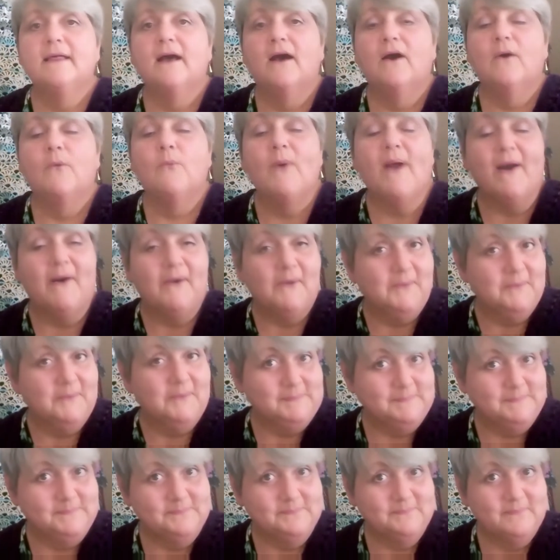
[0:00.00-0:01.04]
Well,
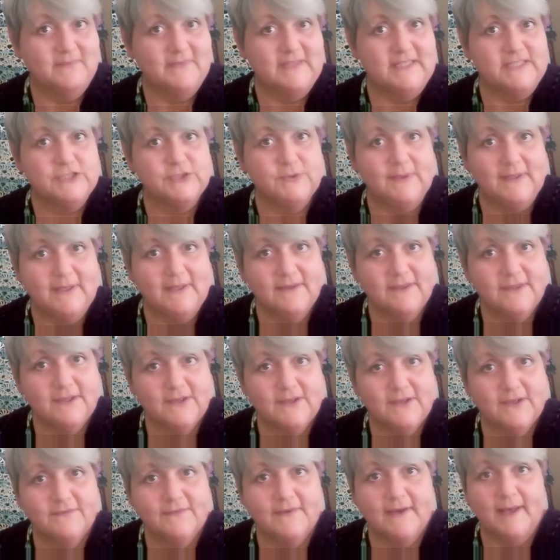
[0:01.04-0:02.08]
the
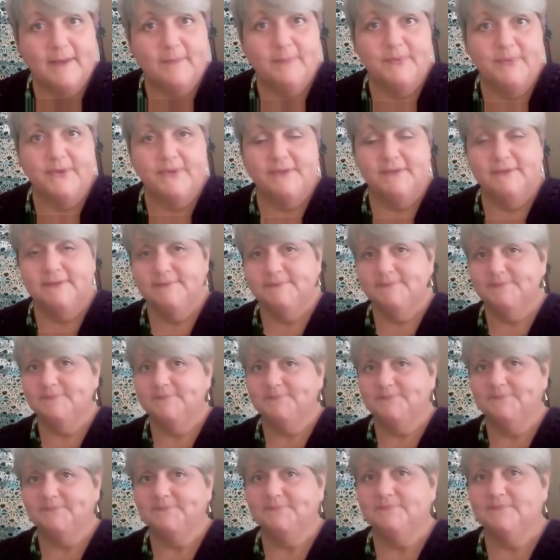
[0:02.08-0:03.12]
23rd of April
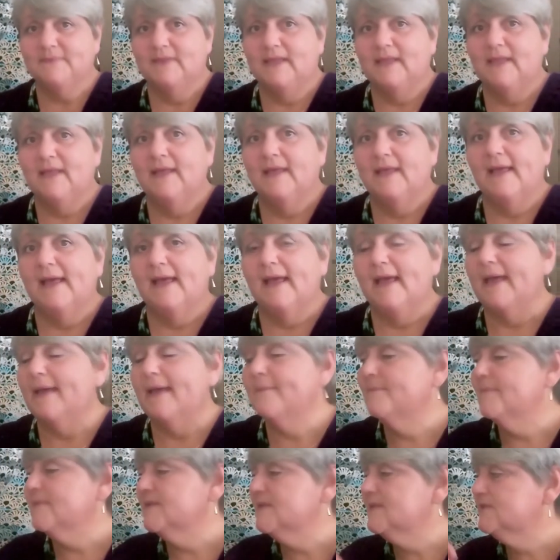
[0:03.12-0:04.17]
a
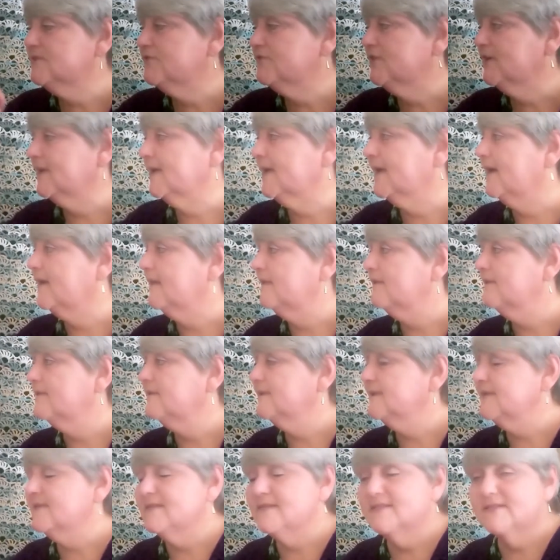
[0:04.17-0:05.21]
mystery cowl
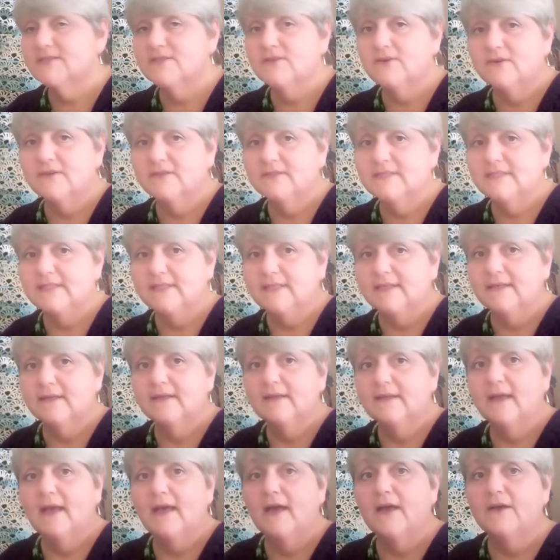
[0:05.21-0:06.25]
is starting
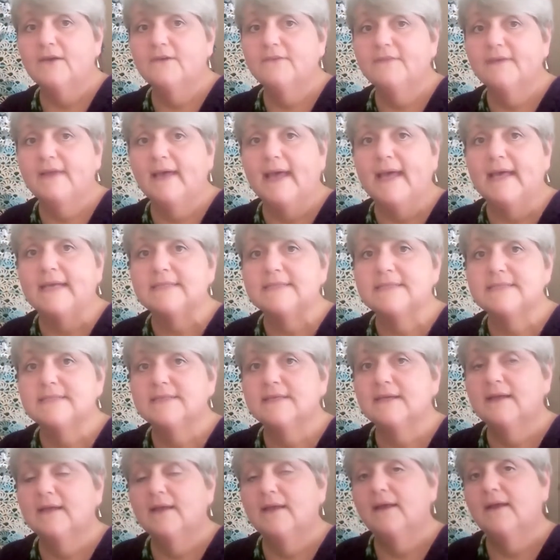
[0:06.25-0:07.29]
over at
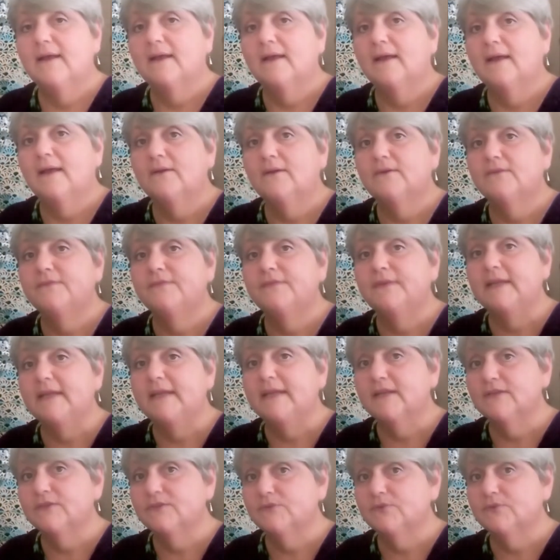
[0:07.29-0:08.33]

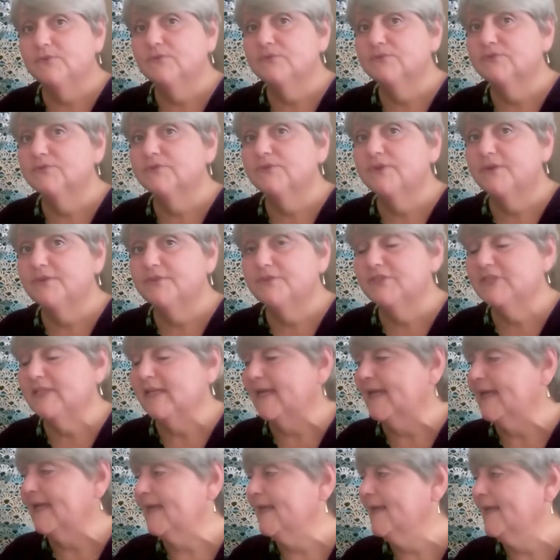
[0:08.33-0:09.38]
Ophelia Talks Crochet